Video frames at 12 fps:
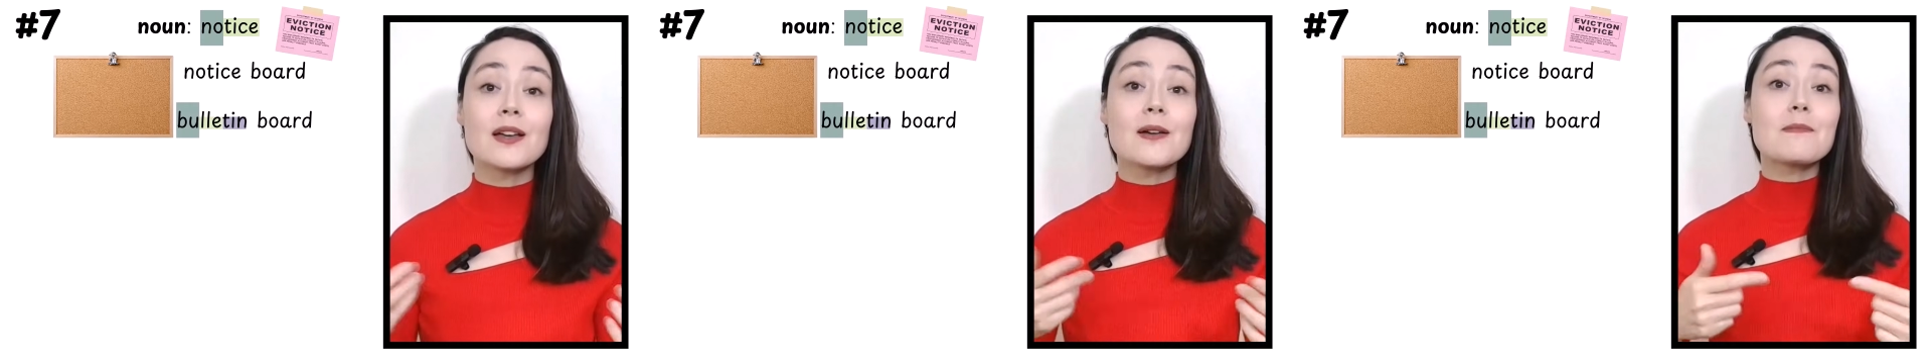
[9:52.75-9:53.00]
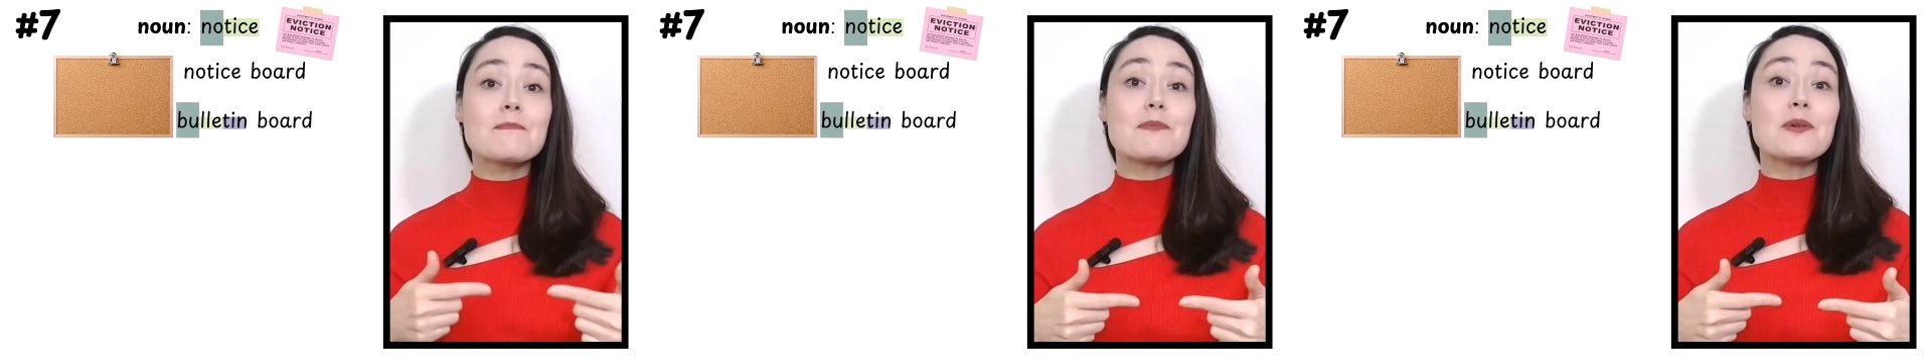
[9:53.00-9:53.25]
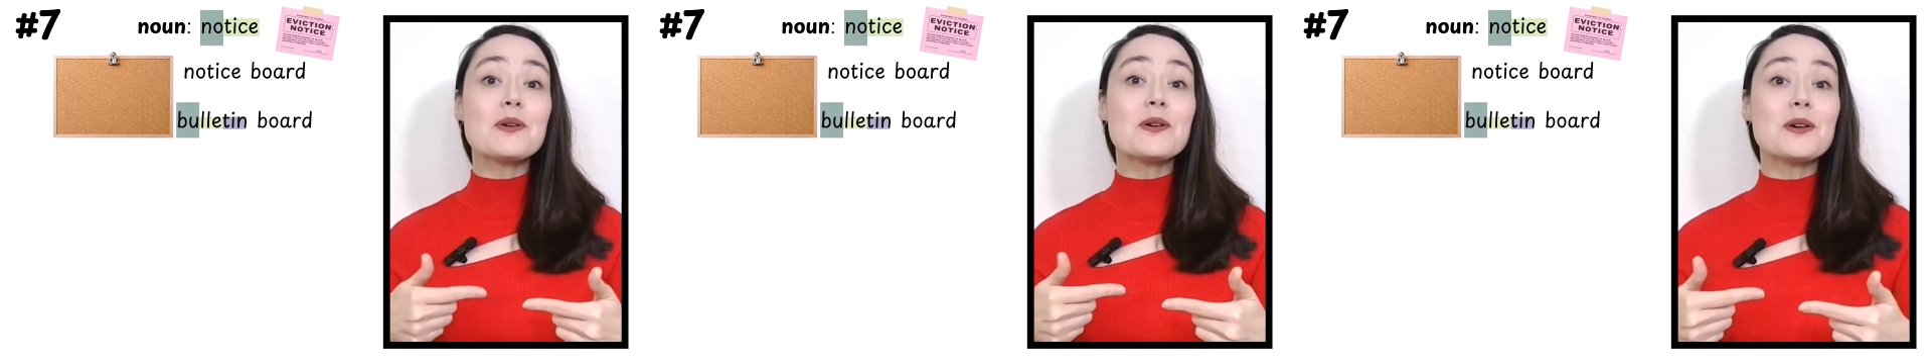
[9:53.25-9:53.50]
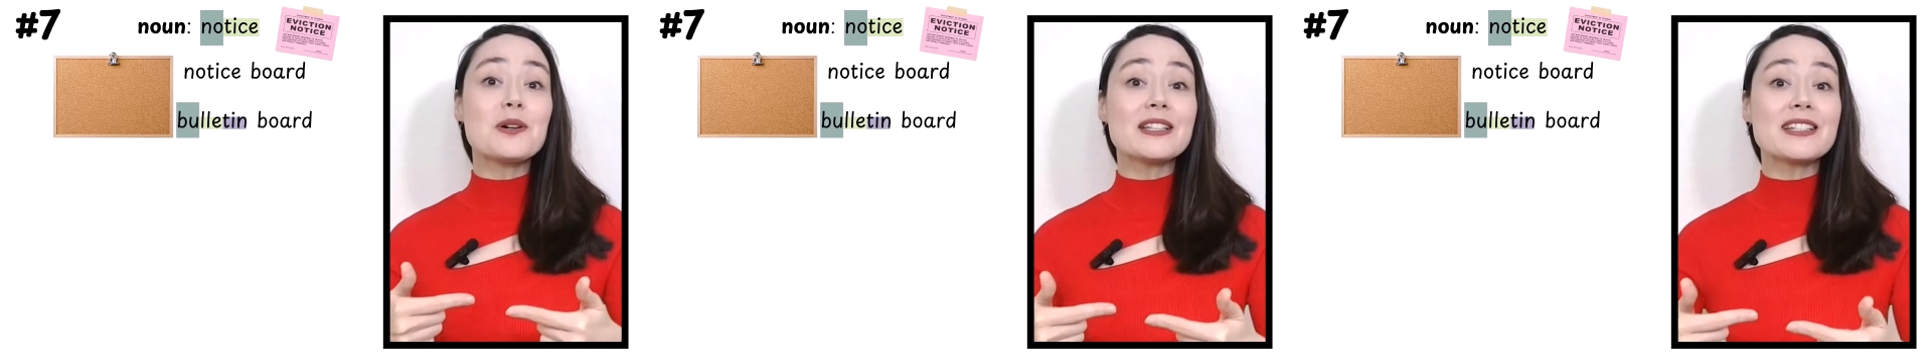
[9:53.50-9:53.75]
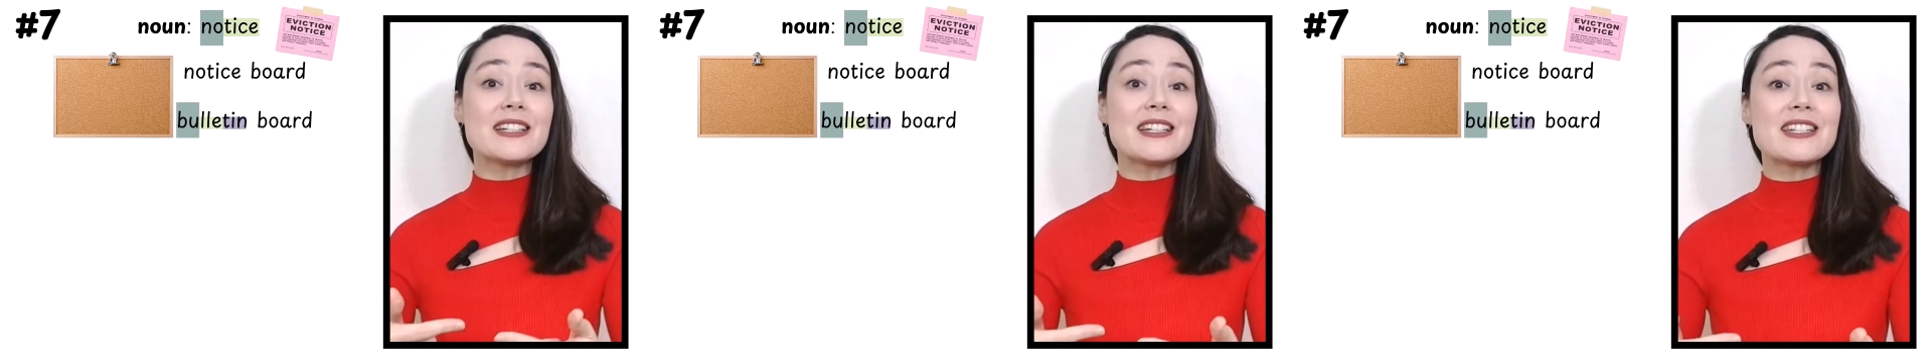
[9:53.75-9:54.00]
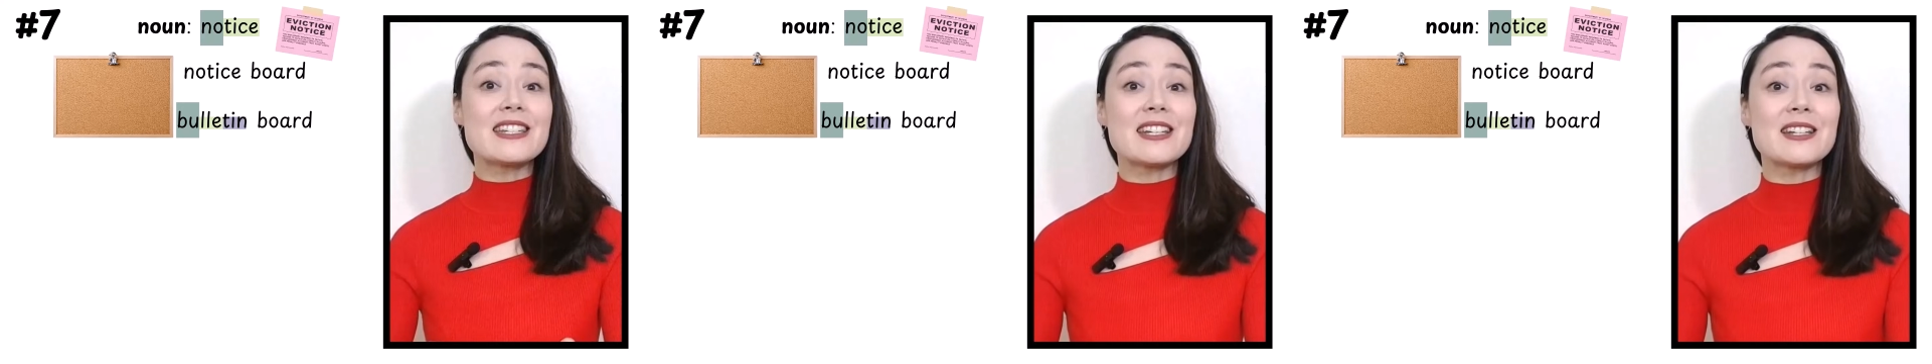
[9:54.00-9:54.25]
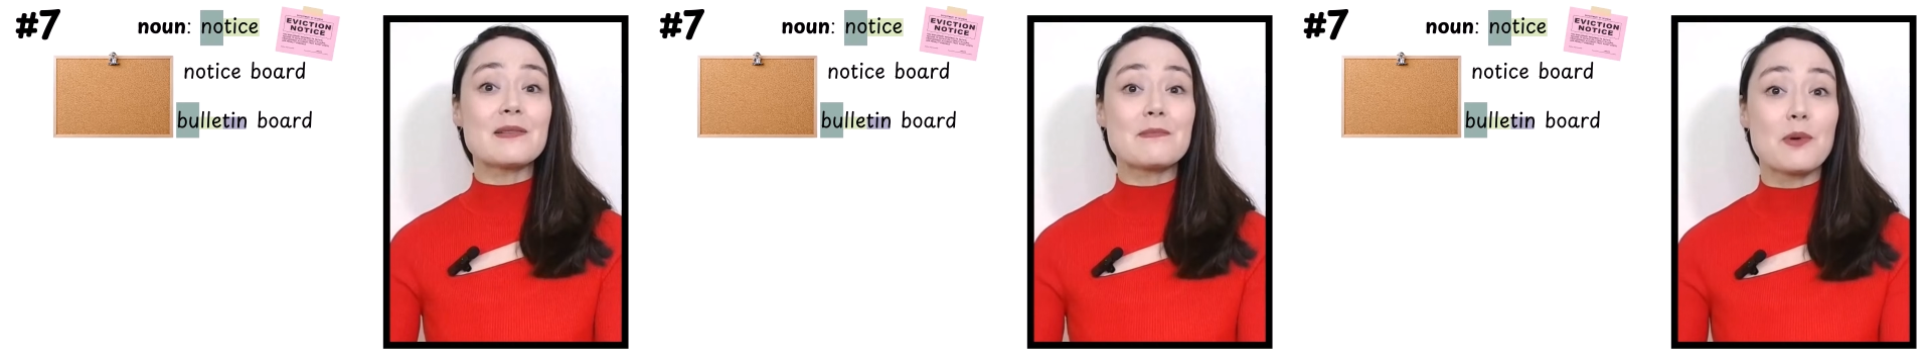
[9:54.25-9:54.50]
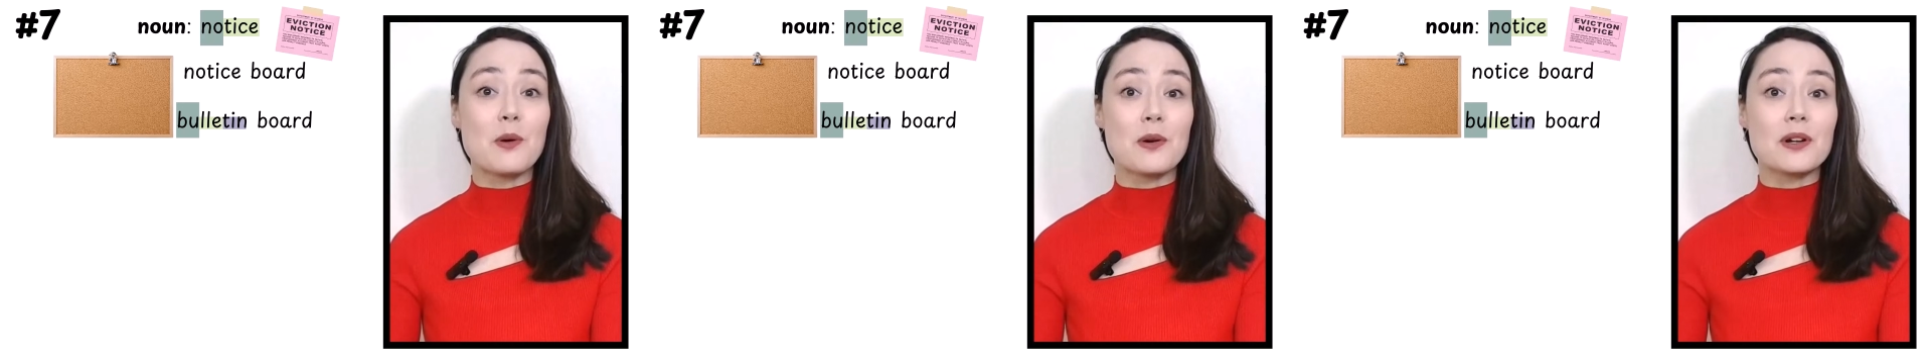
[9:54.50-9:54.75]
Bulletin
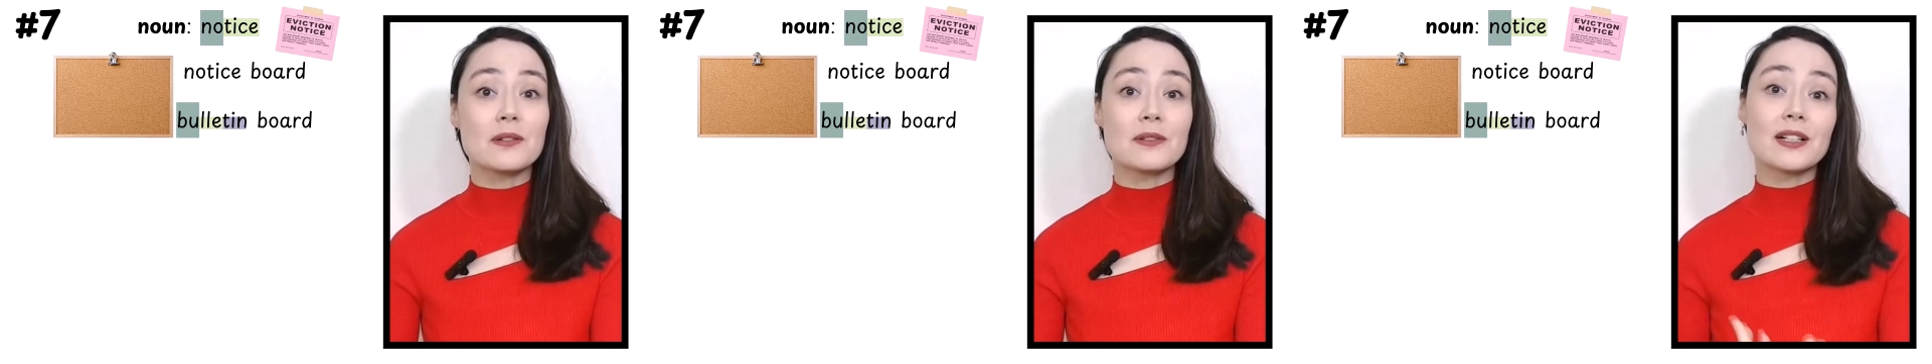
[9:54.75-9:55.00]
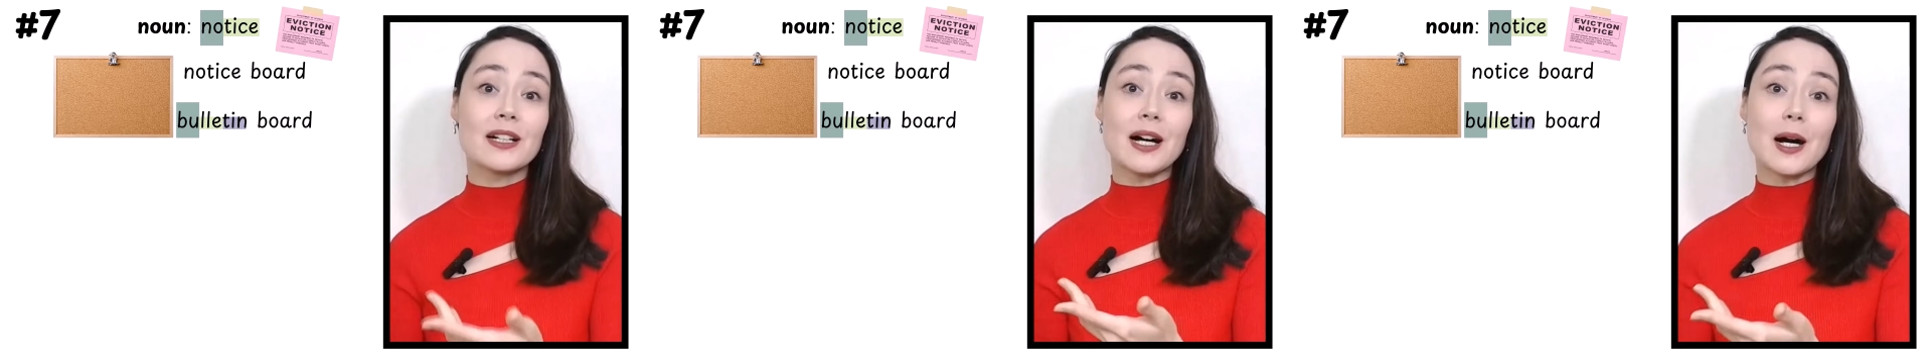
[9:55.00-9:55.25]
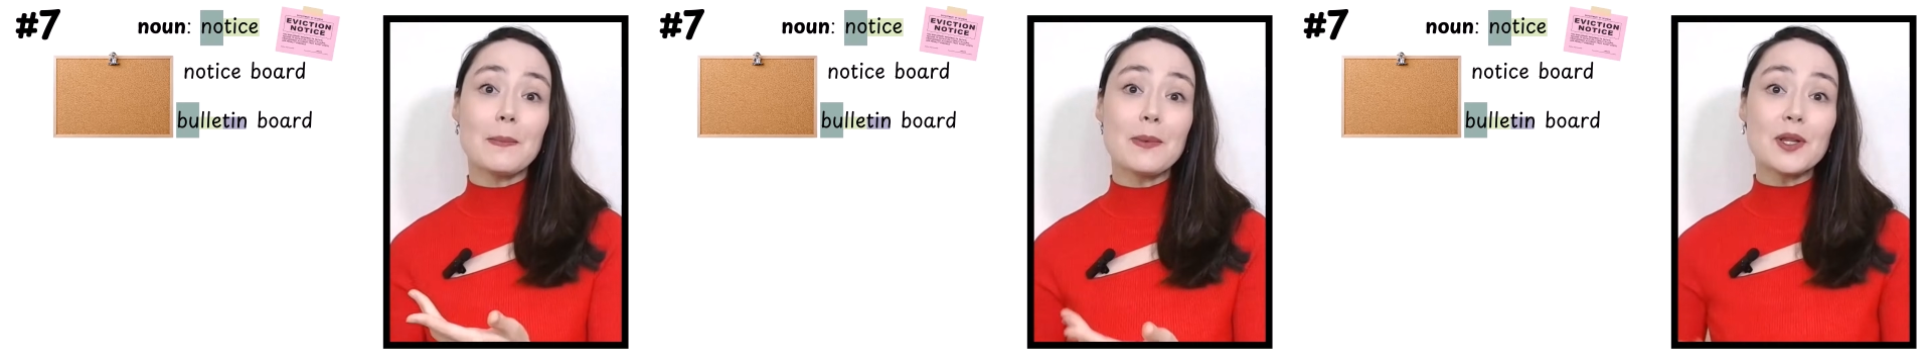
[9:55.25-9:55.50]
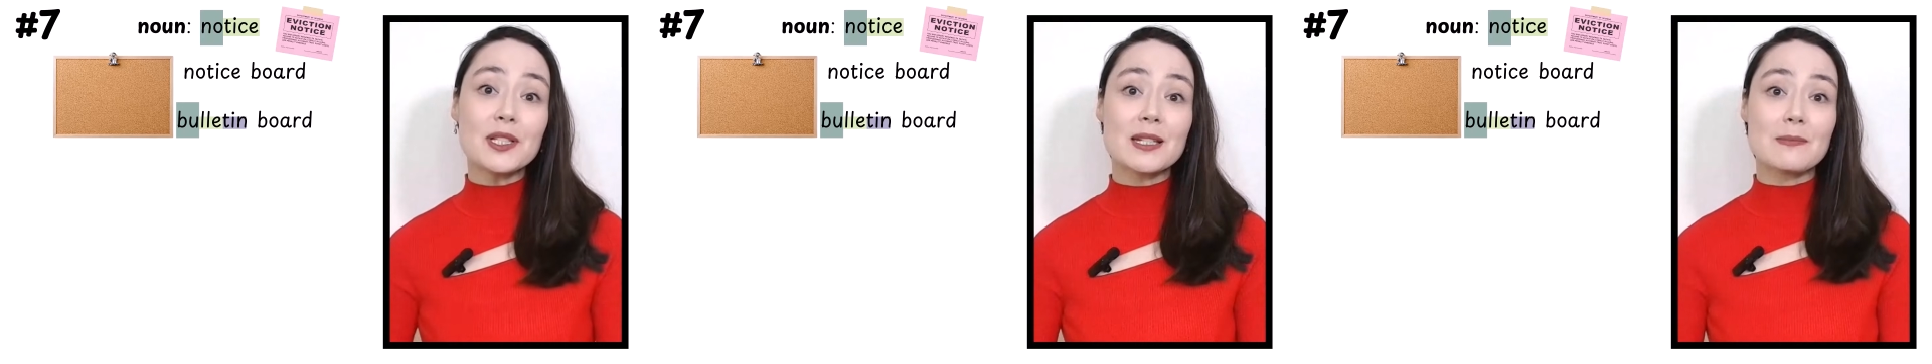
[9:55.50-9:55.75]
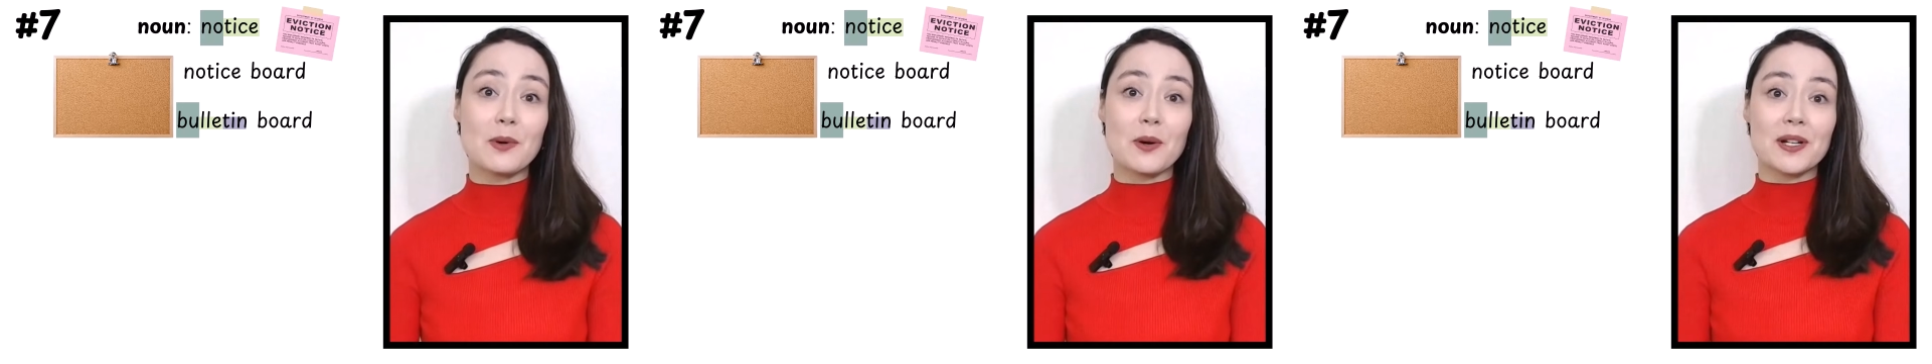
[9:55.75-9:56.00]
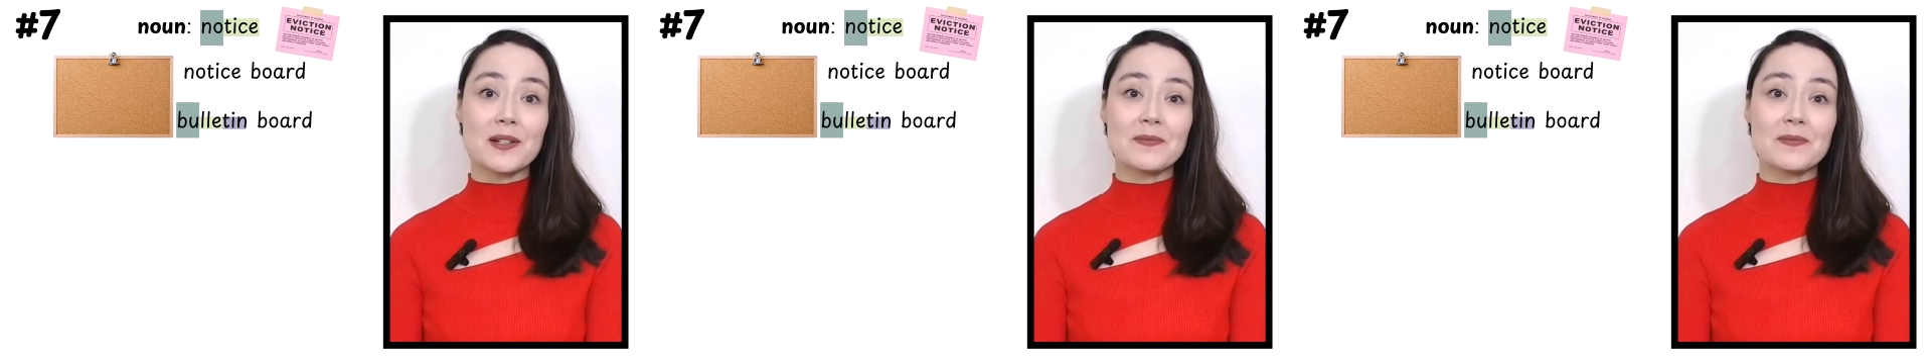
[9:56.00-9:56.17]
board. A bulletin board.